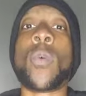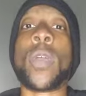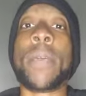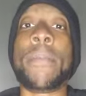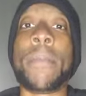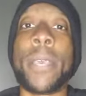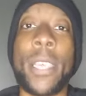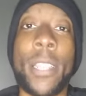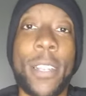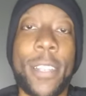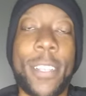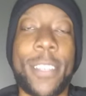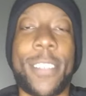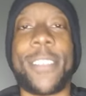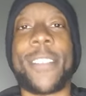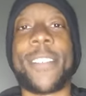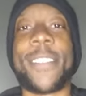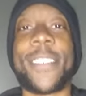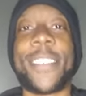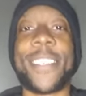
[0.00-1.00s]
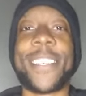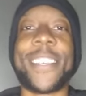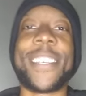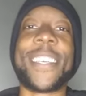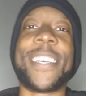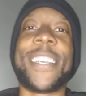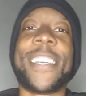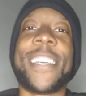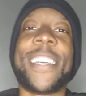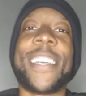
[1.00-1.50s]
Unless if you got a, I
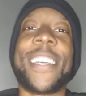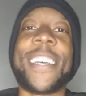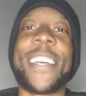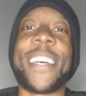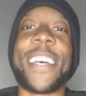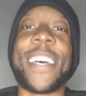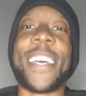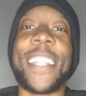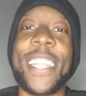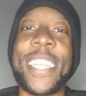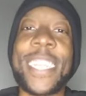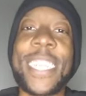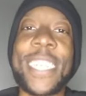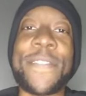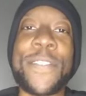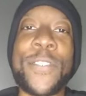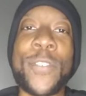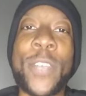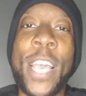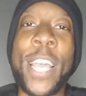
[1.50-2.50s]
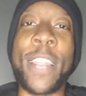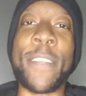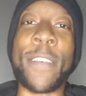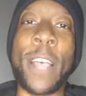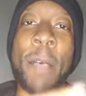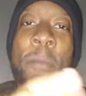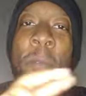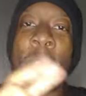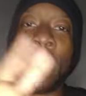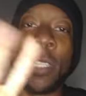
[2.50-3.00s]
mean, this is a two part
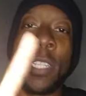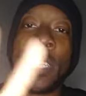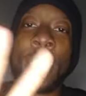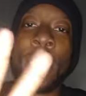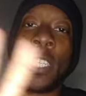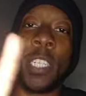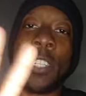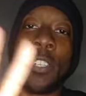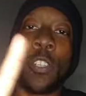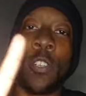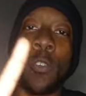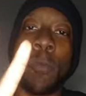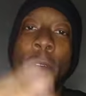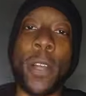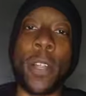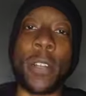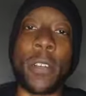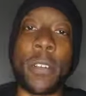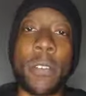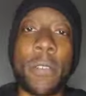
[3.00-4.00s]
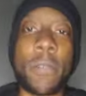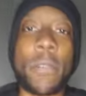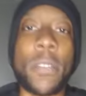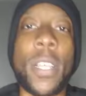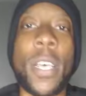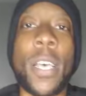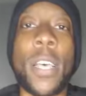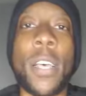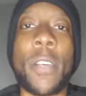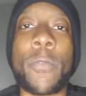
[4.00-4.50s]
uh, reason. If you got a woman
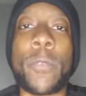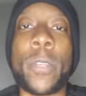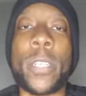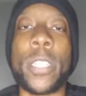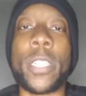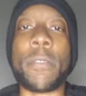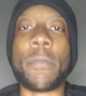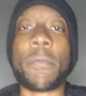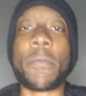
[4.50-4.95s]
who you're with